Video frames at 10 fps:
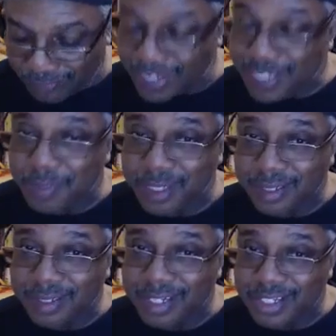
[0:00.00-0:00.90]
investment
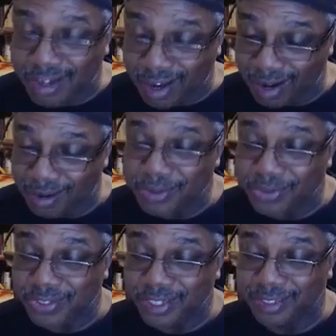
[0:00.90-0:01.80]
and start our
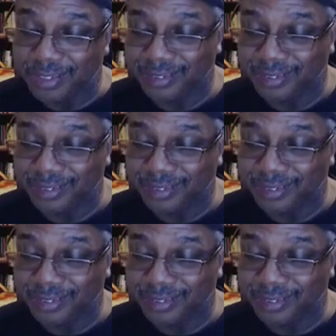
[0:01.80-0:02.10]
own thing."